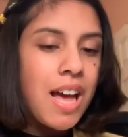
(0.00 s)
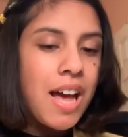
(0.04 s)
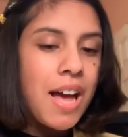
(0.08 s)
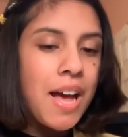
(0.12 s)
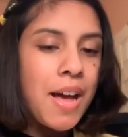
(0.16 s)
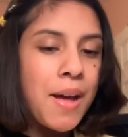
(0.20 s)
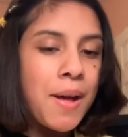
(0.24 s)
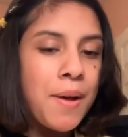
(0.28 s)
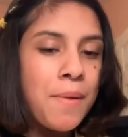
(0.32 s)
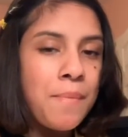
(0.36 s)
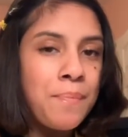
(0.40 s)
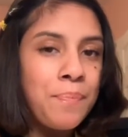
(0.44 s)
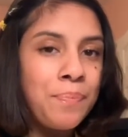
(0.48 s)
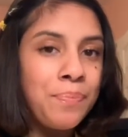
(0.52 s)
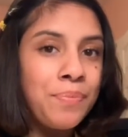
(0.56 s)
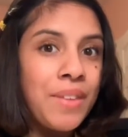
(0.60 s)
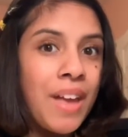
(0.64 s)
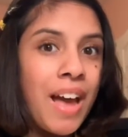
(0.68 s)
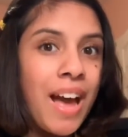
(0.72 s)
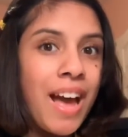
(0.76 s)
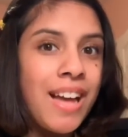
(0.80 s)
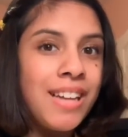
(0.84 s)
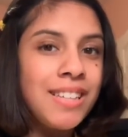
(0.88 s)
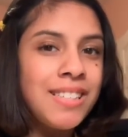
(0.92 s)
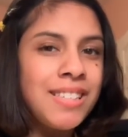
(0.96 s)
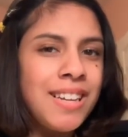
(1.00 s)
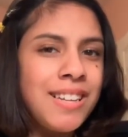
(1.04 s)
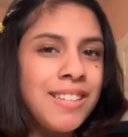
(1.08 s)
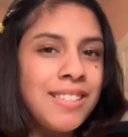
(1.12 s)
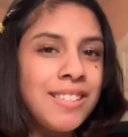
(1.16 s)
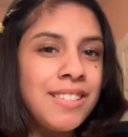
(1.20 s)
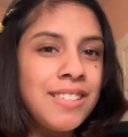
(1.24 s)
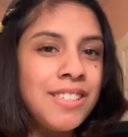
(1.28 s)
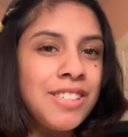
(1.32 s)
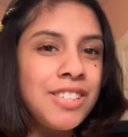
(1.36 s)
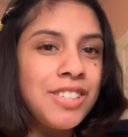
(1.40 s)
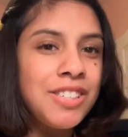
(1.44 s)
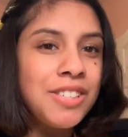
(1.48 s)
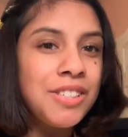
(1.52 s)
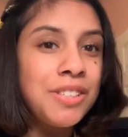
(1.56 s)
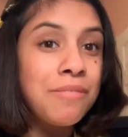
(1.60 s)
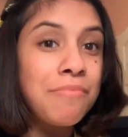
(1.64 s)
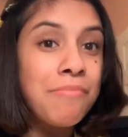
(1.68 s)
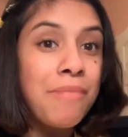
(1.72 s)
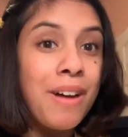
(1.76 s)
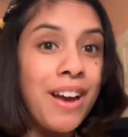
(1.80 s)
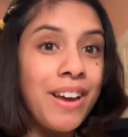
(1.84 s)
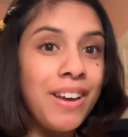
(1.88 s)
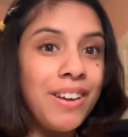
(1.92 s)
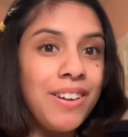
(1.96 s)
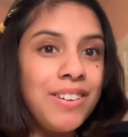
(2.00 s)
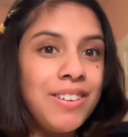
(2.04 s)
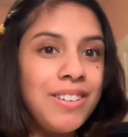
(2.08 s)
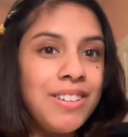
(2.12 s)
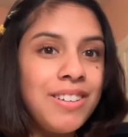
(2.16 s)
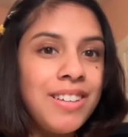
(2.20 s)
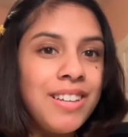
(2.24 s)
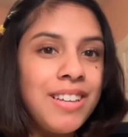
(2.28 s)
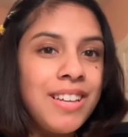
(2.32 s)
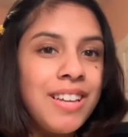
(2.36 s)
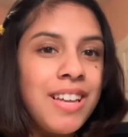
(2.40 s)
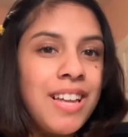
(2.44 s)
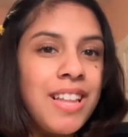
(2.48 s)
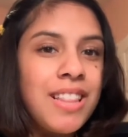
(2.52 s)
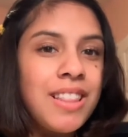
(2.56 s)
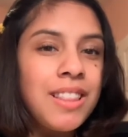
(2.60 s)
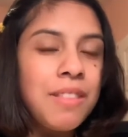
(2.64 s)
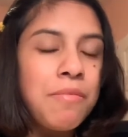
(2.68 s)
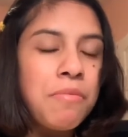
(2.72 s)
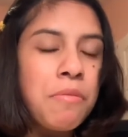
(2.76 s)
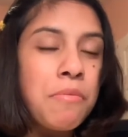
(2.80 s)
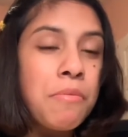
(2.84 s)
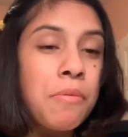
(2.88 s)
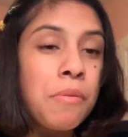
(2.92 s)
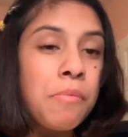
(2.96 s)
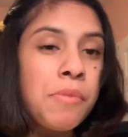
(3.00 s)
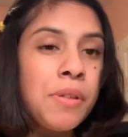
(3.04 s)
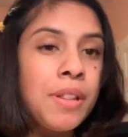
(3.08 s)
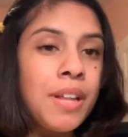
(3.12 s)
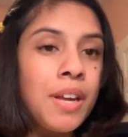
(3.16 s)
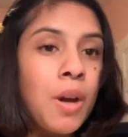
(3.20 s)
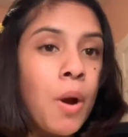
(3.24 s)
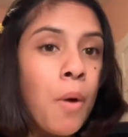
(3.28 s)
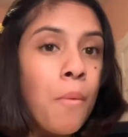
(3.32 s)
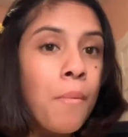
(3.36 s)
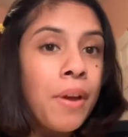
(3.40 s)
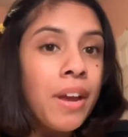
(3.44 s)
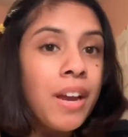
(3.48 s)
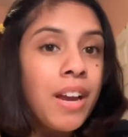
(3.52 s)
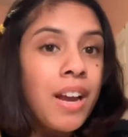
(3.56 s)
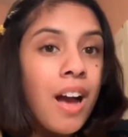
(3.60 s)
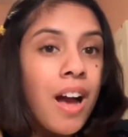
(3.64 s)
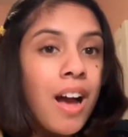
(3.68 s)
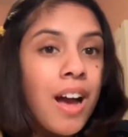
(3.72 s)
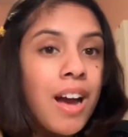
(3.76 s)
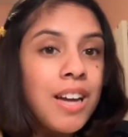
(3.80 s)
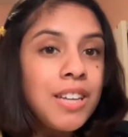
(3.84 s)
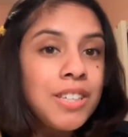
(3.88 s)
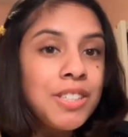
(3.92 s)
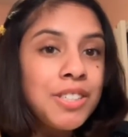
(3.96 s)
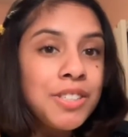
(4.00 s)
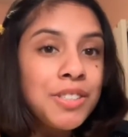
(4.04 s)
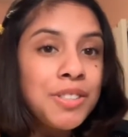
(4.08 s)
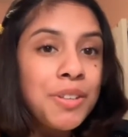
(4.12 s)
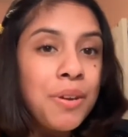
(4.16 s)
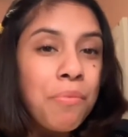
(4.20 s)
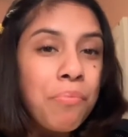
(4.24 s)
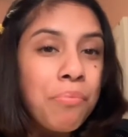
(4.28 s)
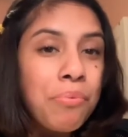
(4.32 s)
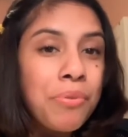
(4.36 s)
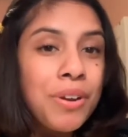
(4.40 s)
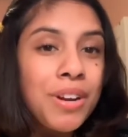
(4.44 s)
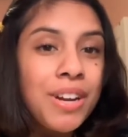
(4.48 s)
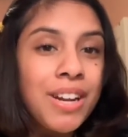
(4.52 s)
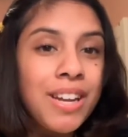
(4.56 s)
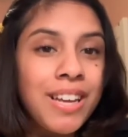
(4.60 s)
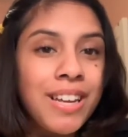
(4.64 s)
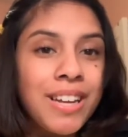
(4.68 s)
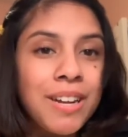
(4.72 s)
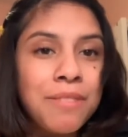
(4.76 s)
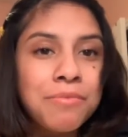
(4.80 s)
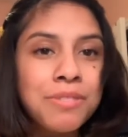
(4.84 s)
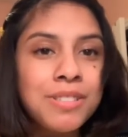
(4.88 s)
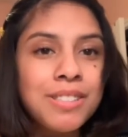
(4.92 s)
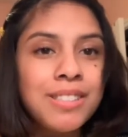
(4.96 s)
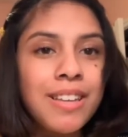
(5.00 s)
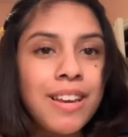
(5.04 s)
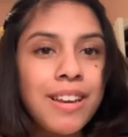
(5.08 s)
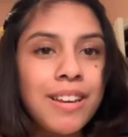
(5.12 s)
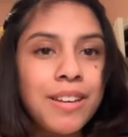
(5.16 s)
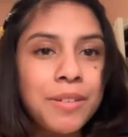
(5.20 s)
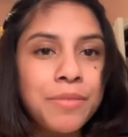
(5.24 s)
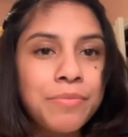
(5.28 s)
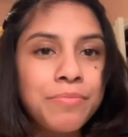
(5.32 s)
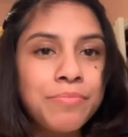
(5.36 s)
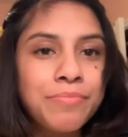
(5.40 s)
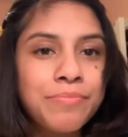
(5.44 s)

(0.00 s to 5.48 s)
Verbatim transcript: um, I tend to just smile people will be like, oh my God, you're so pretty. And I'm just like,